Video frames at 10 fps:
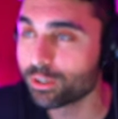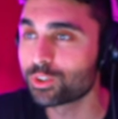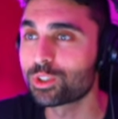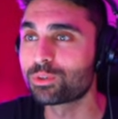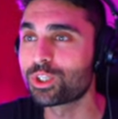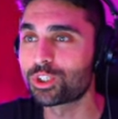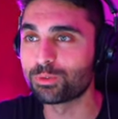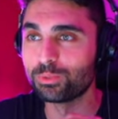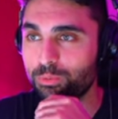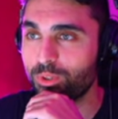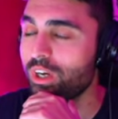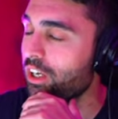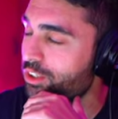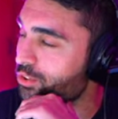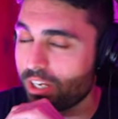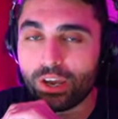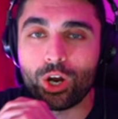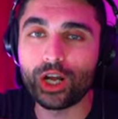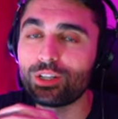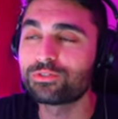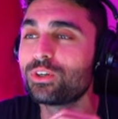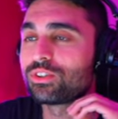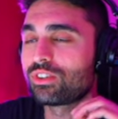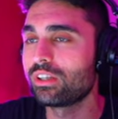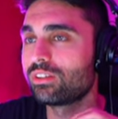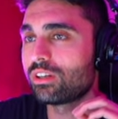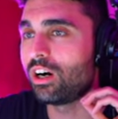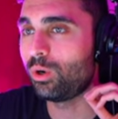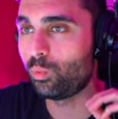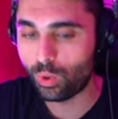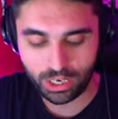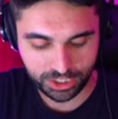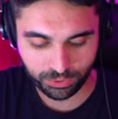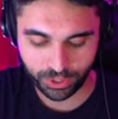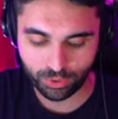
me give you some kisses, boo-boo. Today, all of your sins are washed away,